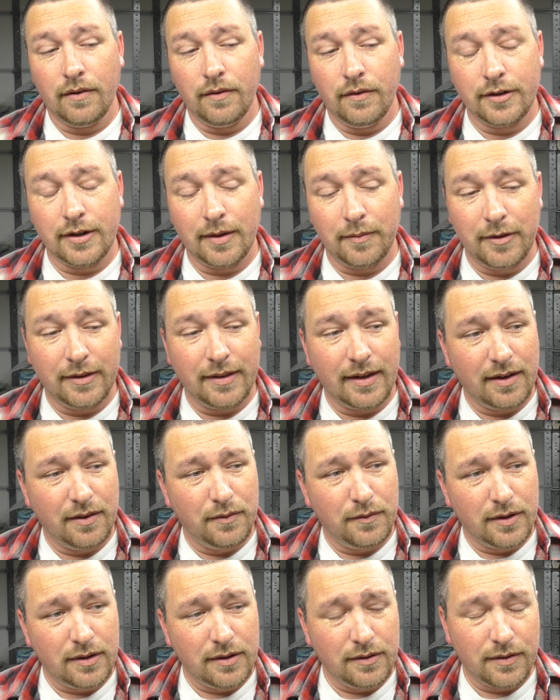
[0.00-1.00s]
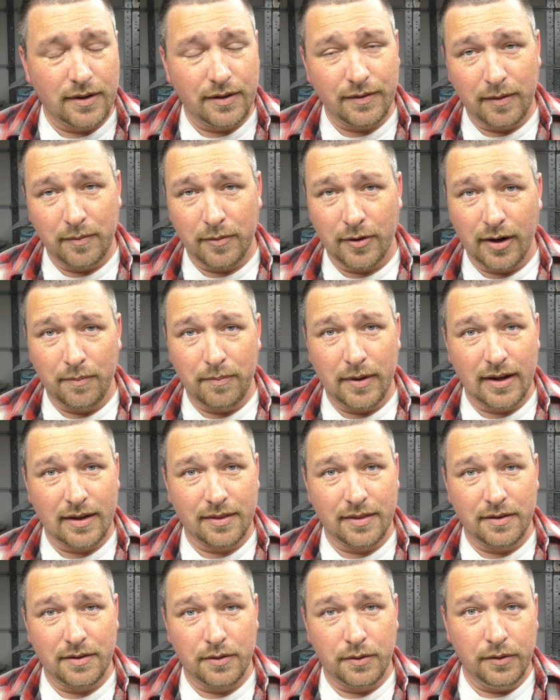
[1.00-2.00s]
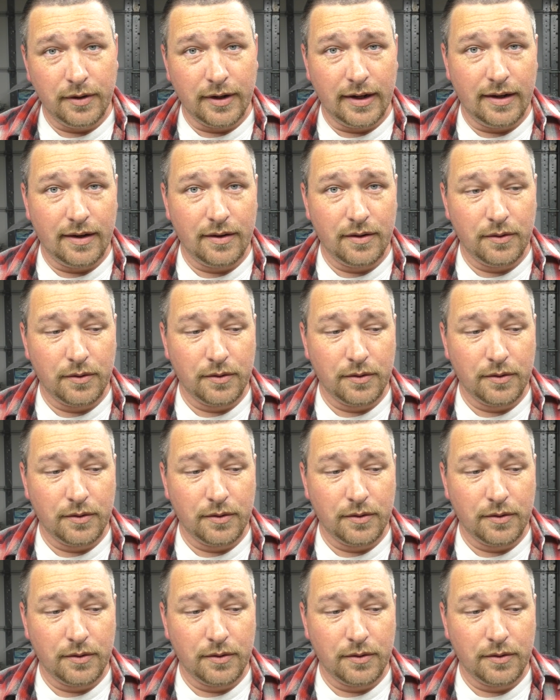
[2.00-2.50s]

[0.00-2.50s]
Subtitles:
Which had me thinking, well, what if I brought back the Hornet?